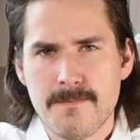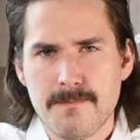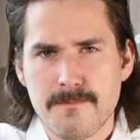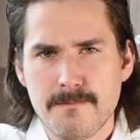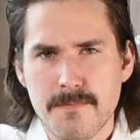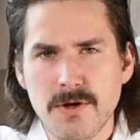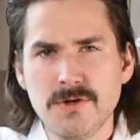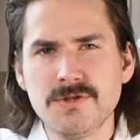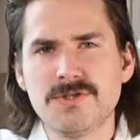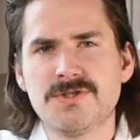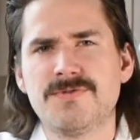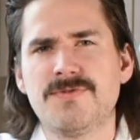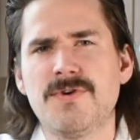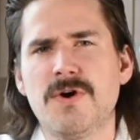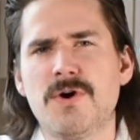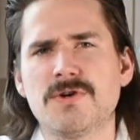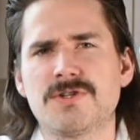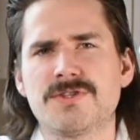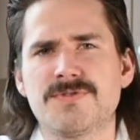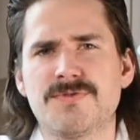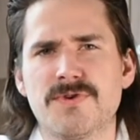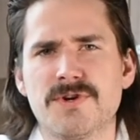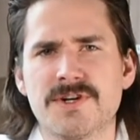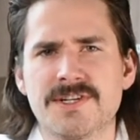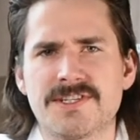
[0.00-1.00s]
Most
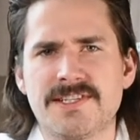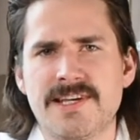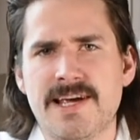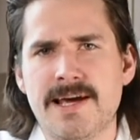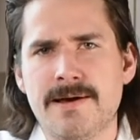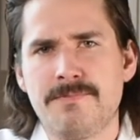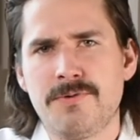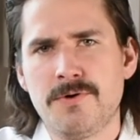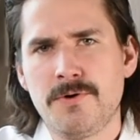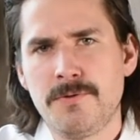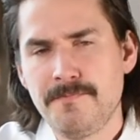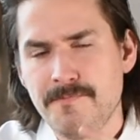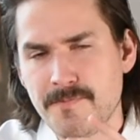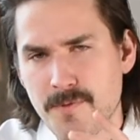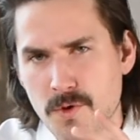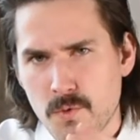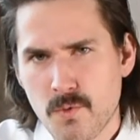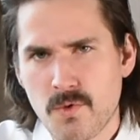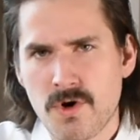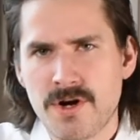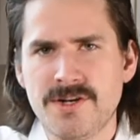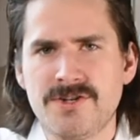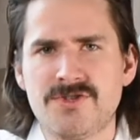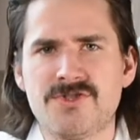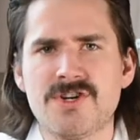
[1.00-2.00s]
folks, for example,
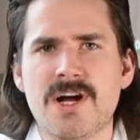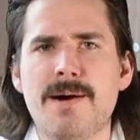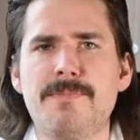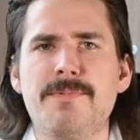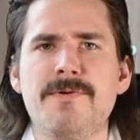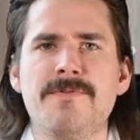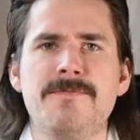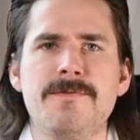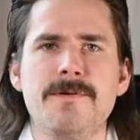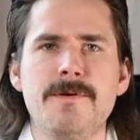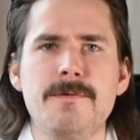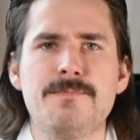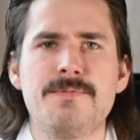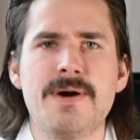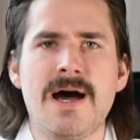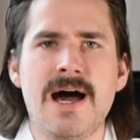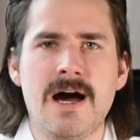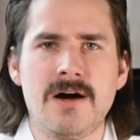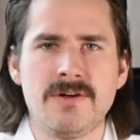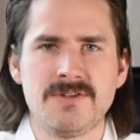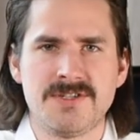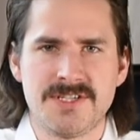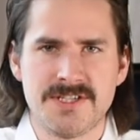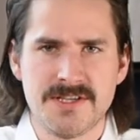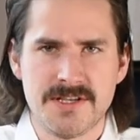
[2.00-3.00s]
want to drop a few
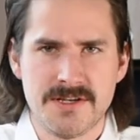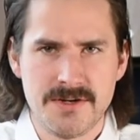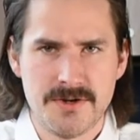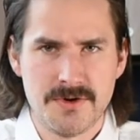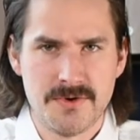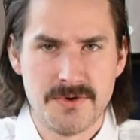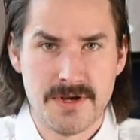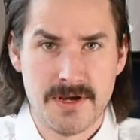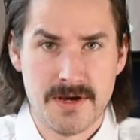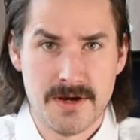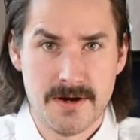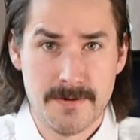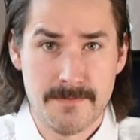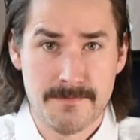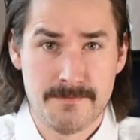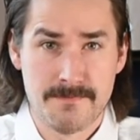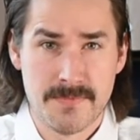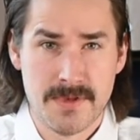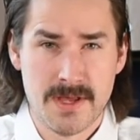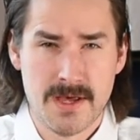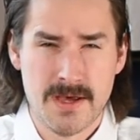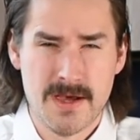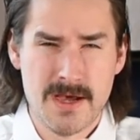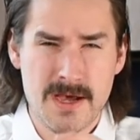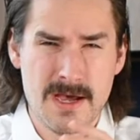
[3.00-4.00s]
pounds in the new year.
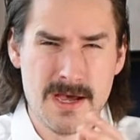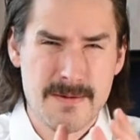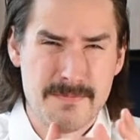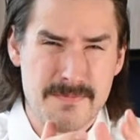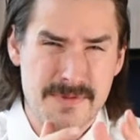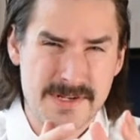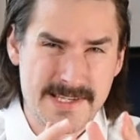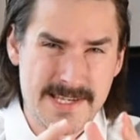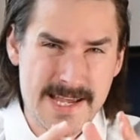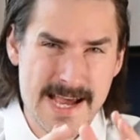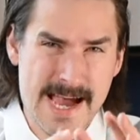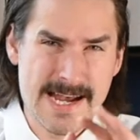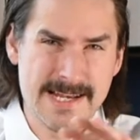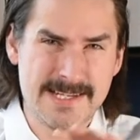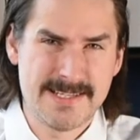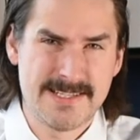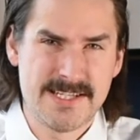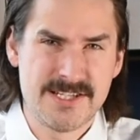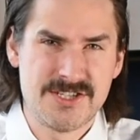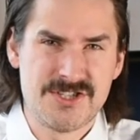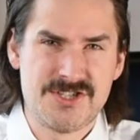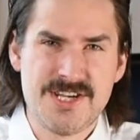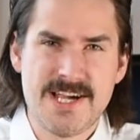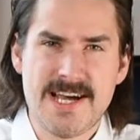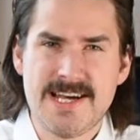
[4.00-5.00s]
But data
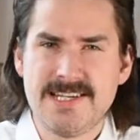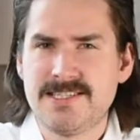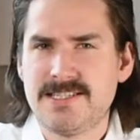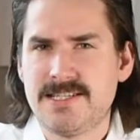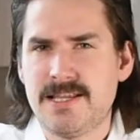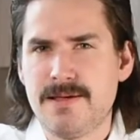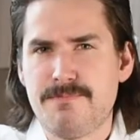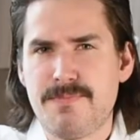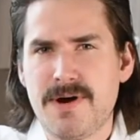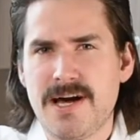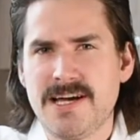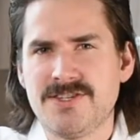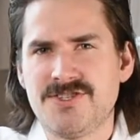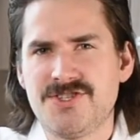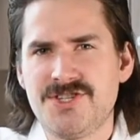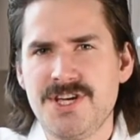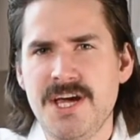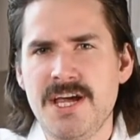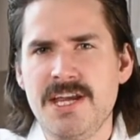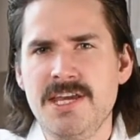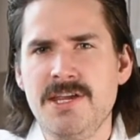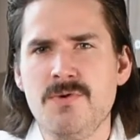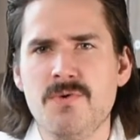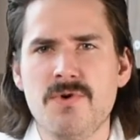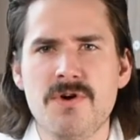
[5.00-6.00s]
suggests that by
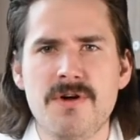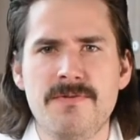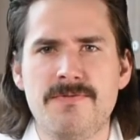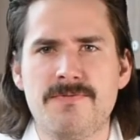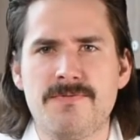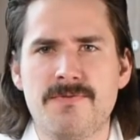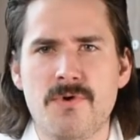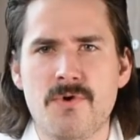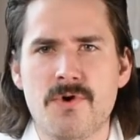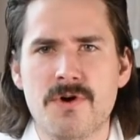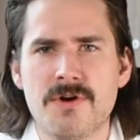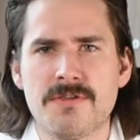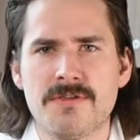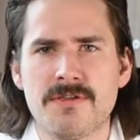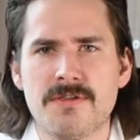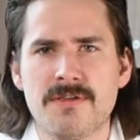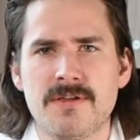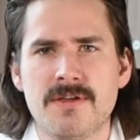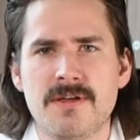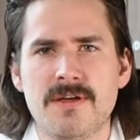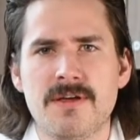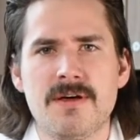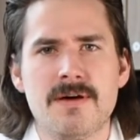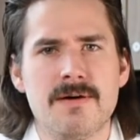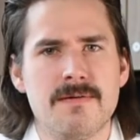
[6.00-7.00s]
January 4th,
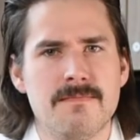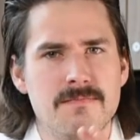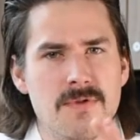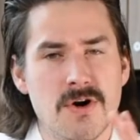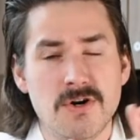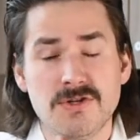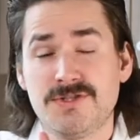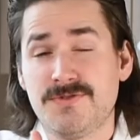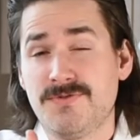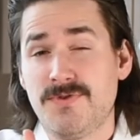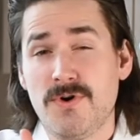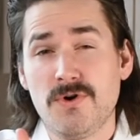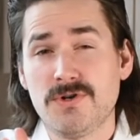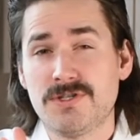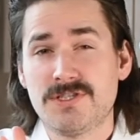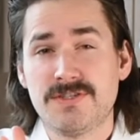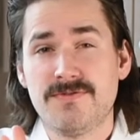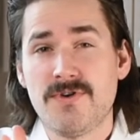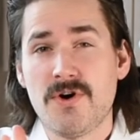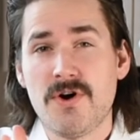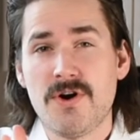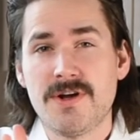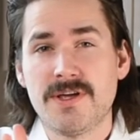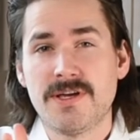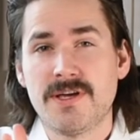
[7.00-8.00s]
most folks
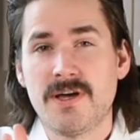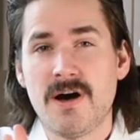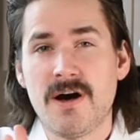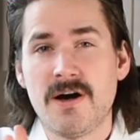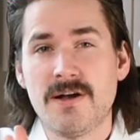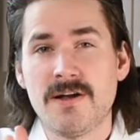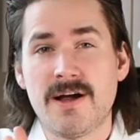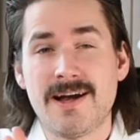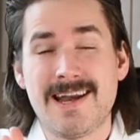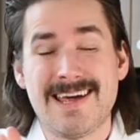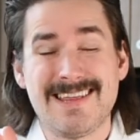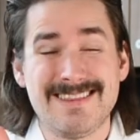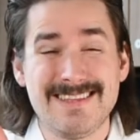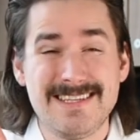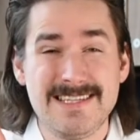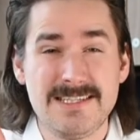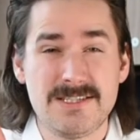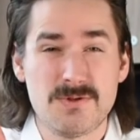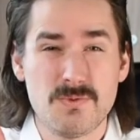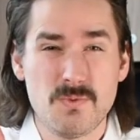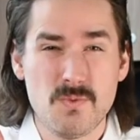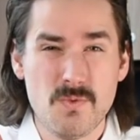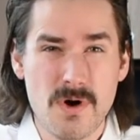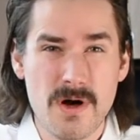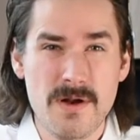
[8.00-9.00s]
have already gone on at
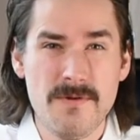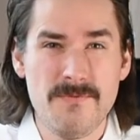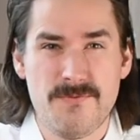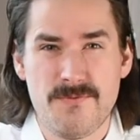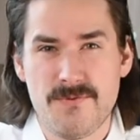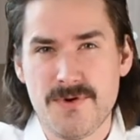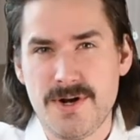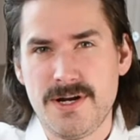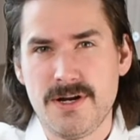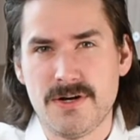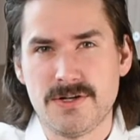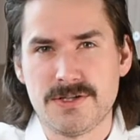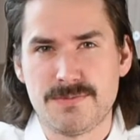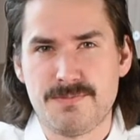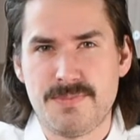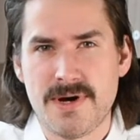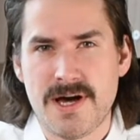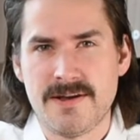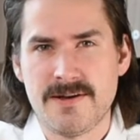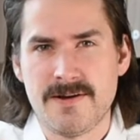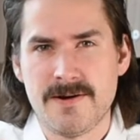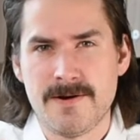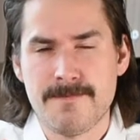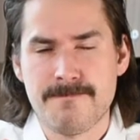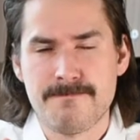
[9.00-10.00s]
least one Fritos
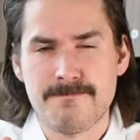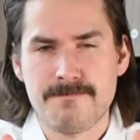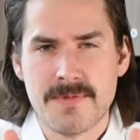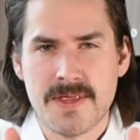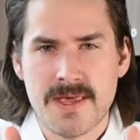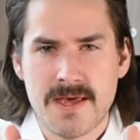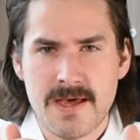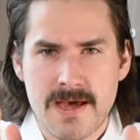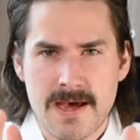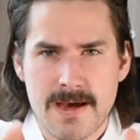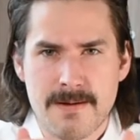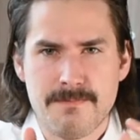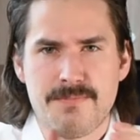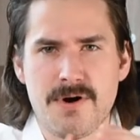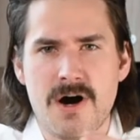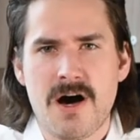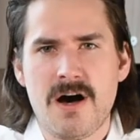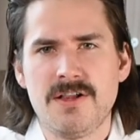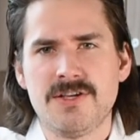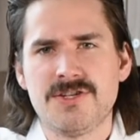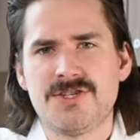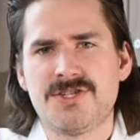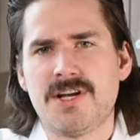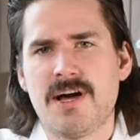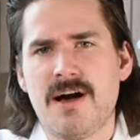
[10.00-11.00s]
bender and
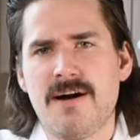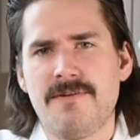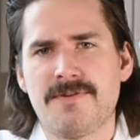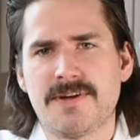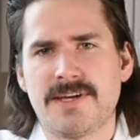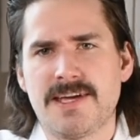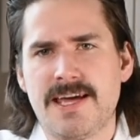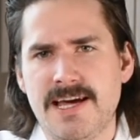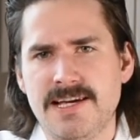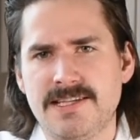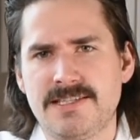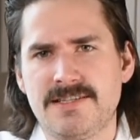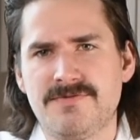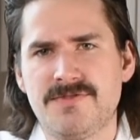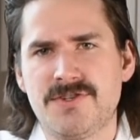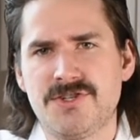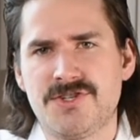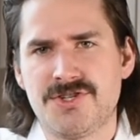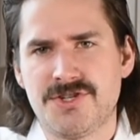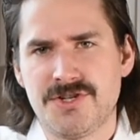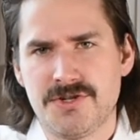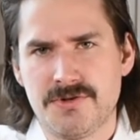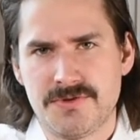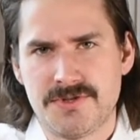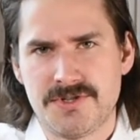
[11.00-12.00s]
polished off a case of
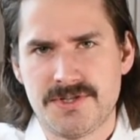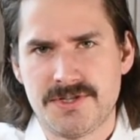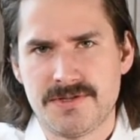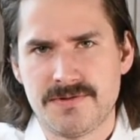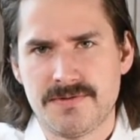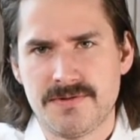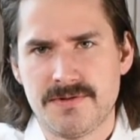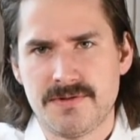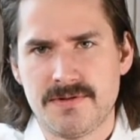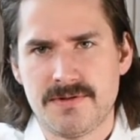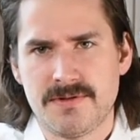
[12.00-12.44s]
Deschutes.